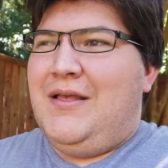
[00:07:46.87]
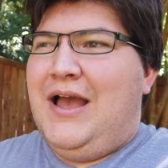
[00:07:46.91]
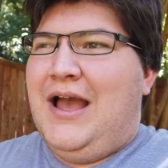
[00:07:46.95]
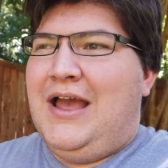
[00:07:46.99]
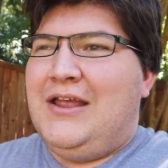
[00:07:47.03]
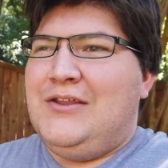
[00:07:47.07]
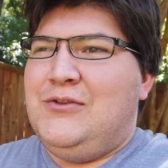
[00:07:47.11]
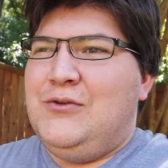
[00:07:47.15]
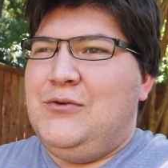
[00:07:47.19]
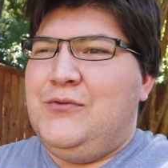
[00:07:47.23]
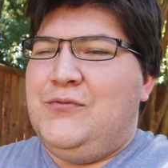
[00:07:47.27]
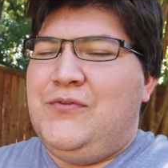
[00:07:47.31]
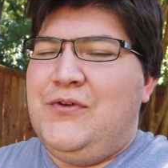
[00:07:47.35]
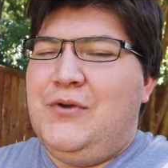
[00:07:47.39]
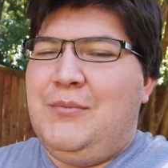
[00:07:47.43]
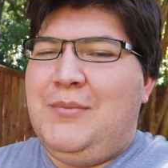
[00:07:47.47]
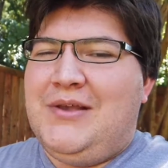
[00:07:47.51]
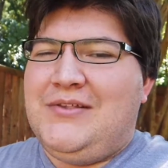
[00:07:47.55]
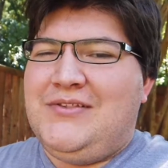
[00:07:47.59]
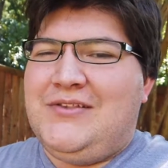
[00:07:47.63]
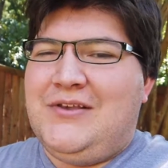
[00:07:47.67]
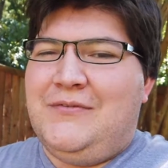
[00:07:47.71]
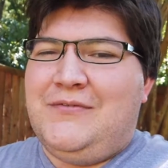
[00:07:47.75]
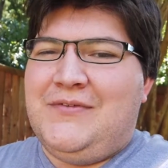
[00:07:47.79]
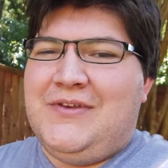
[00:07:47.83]
I do feel
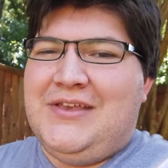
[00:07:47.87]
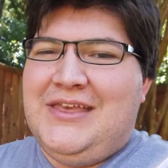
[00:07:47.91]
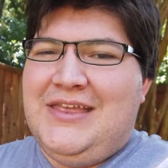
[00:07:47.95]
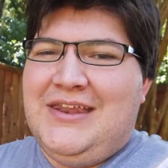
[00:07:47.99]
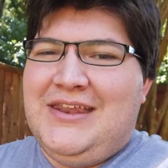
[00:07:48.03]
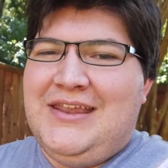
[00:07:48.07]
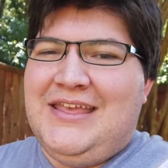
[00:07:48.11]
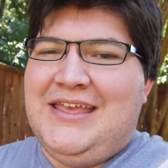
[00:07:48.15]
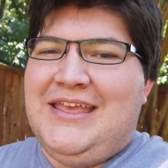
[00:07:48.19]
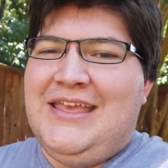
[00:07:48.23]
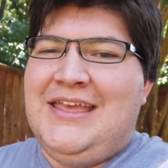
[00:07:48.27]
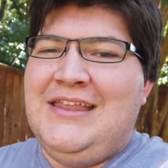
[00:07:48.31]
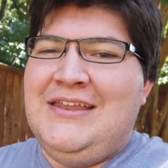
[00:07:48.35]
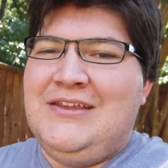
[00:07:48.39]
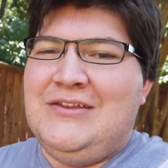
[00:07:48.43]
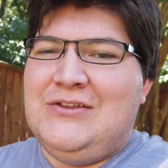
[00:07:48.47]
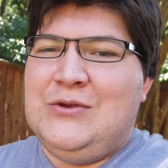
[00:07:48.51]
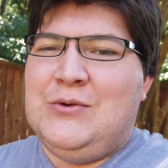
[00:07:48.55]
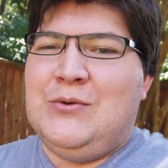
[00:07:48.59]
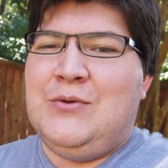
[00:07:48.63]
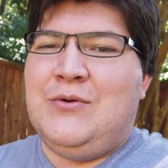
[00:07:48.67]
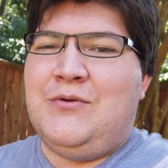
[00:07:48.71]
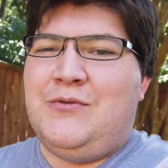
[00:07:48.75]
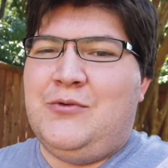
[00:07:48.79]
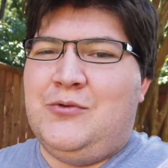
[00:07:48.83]
myself getting
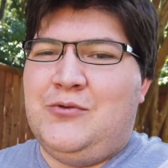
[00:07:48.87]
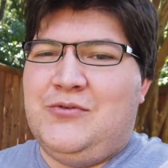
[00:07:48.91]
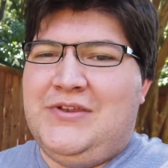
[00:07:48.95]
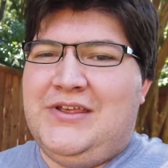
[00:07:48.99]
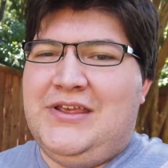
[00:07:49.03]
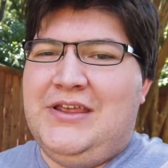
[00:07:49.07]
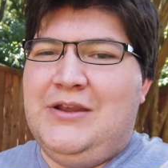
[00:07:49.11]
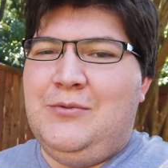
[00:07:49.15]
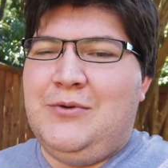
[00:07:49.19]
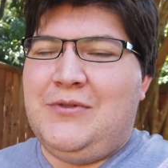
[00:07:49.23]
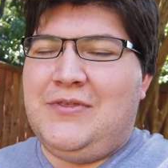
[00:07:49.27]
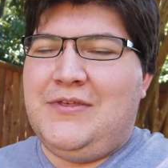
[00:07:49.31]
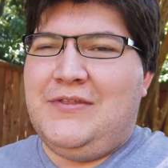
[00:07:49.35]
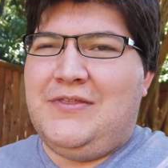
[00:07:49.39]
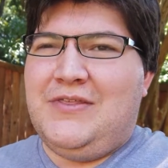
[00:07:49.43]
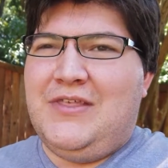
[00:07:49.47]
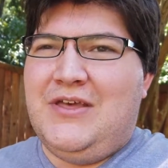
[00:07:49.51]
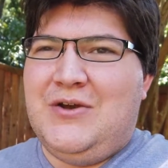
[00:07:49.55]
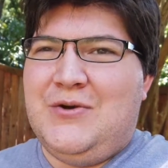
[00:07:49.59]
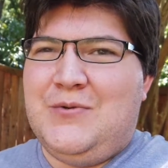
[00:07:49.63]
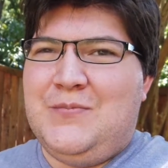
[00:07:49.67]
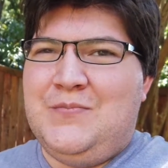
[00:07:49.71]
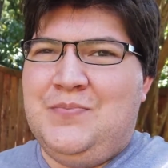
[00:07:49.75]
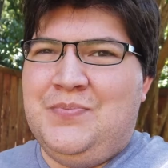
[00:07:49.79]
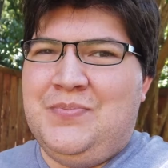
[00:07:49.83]
into a routine with it
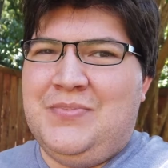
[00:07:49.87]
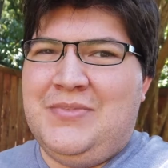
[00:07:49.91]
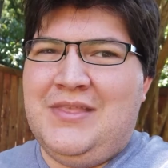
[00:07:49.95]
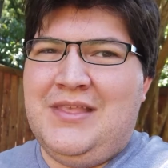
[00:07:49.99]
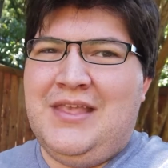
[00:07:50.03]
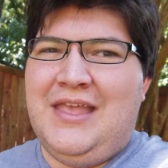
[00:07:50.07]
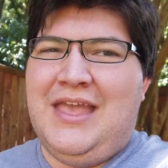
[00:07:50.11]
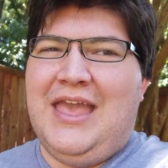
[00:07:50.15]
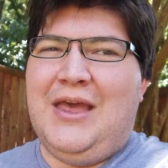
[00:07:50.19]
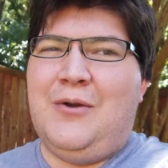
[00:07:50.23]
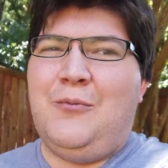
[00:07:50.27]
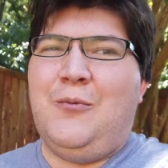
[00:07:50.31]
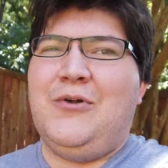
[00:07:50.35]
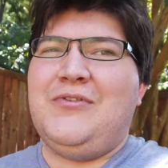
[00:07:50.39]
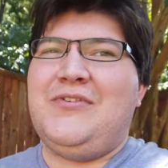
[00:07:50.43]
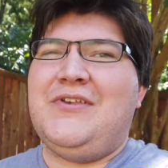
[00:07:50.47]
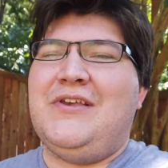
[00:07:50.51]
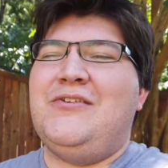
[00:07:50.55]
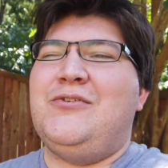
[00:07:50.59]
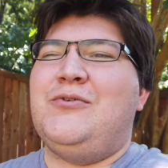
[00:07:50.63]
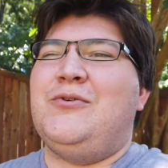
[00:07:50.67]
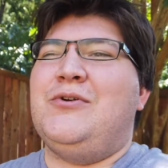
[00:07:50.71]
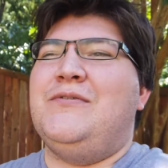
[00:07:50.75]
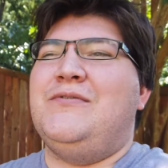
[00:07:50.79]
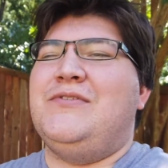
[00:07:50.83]
though. And once I
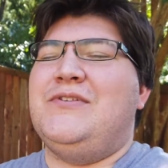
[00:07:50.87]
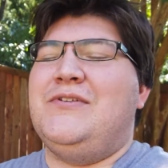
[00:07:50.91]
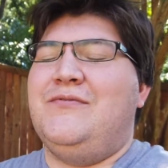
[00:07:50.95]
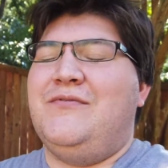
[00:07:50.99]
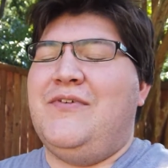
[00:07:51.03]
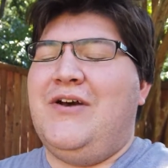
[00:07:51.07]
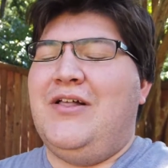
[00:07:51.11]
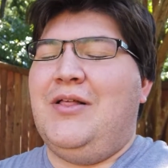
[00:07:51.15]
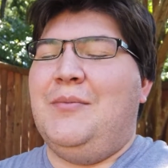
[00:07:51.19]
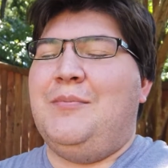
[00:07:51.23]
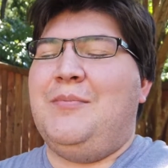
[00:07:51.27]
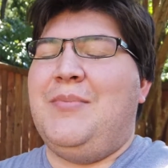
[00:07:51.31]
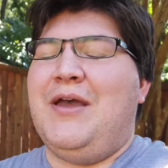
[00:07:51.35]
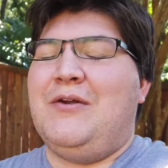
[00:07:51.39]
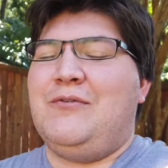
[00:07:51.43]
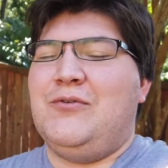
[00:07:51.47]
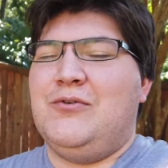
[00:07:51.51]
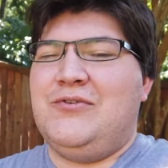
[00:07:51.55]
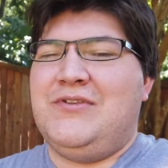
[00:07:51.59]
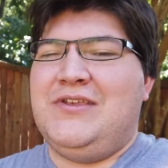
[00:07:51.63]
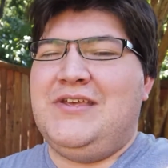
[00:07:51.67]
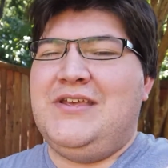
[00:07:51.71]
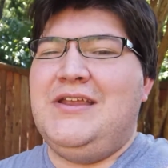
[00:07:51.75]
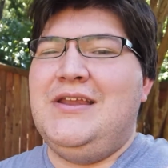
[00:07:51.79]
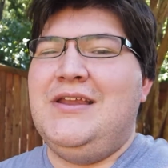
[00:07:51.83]
sort of develop that
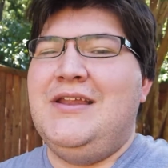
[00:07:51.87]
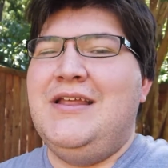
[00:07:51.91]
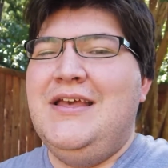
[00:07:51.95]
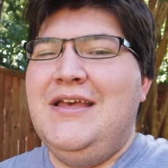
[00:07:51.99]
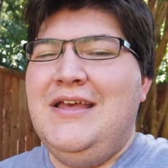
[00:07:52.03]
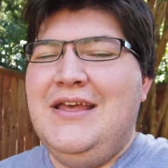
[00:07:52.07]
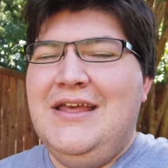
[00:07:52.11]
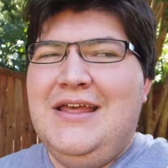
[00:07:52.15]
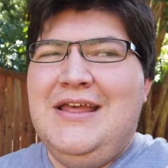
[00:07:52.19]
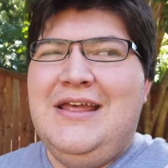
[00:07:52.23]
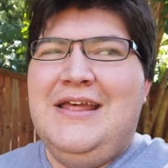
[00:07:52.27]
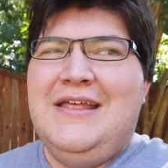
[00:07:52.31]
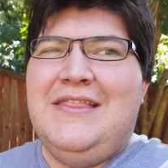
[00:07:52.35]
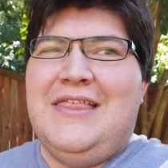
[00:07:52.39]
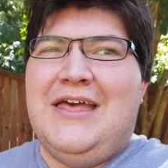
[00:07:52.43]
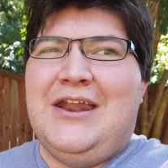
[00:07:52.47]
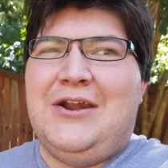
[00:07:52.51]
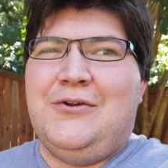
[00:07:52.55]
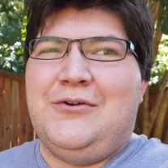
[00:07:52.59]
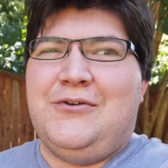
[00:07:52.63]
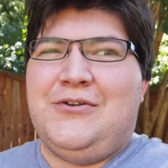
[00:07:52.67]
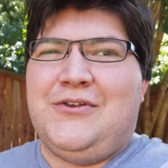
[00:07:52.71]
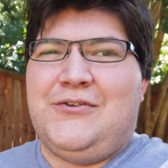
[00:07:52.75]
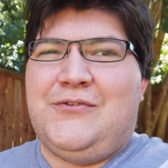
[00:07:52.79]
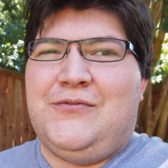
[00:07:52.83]
routine, then
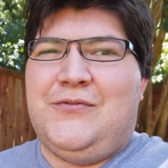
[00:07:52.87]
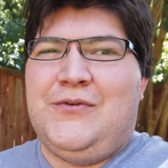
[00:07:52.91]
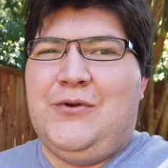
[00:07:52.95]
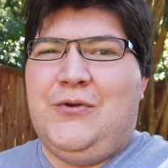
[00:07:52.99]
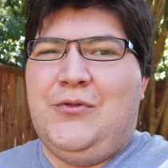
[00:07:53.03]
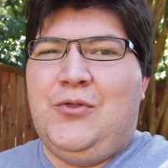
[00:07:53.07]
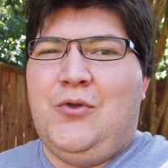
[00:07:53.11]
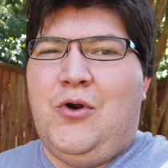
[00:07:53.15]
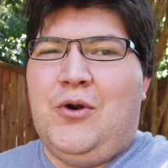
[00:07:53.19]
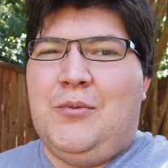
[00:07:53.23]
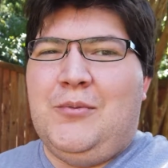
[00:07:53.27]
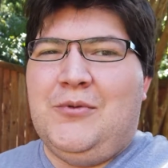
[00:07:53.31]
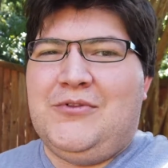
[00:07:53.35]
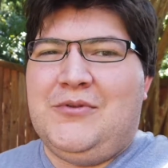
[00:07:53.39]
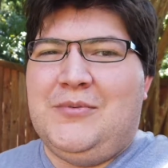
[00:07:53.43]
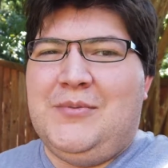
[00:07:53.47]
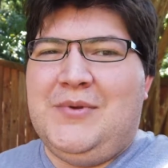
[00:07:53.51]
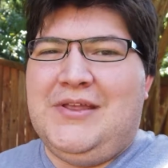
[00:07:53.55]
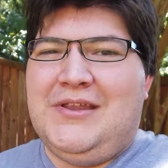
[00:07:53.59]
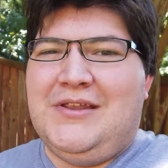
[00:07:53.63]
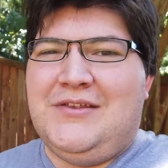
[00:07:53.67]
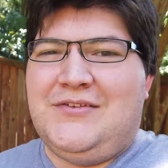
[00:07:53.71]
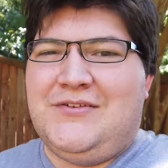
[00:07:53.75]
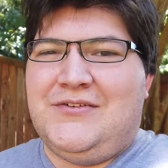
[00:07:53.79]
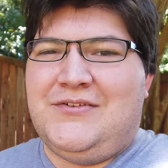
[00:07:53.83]
it'll just feel normal to
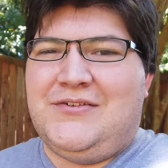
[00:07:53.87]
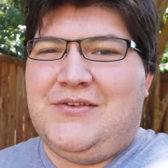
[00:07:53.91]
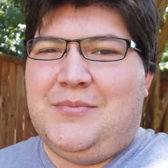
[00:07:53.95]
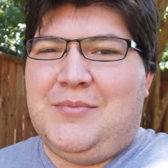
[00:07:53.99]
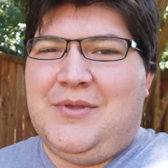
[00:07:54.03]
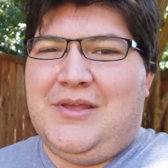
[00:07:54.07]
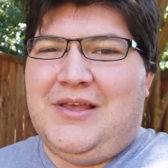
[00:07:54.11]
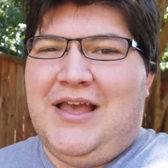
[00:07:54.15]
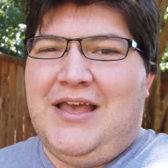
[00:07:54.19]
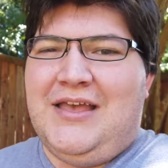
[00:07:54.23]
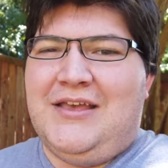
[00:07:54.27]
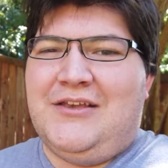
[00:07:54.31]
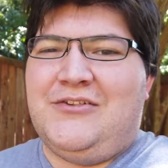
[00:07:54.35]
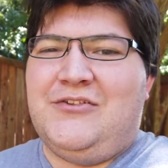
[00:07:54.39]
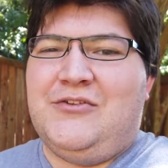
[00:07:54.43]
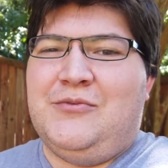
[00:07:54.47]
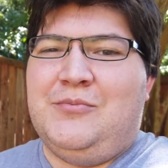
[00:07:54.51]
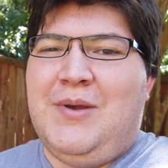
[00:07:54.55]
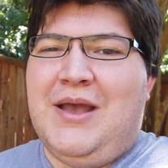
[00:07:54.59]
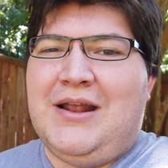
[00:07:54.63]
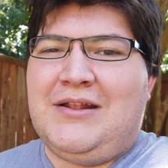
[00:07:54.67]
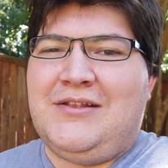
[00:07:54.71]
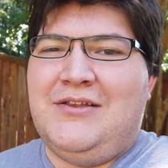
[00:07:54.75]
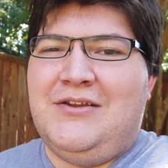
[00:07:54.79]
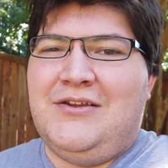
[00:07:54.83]
me. It's just something I
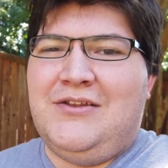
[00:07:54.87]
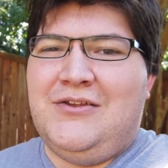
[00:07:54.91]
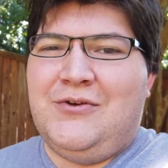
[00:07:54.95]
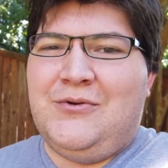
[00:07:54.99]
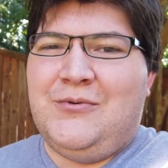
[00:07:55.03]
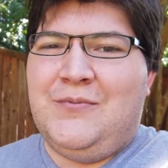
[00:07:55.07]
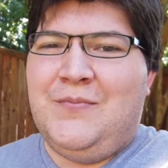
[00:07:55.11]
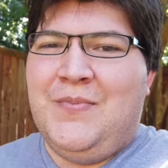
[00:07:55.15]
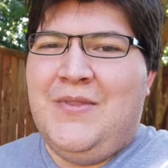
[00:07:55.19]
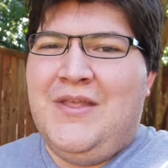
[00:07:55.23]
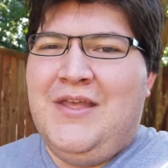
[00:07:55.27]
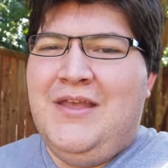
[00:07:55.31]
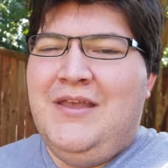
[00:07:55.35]
expect to do.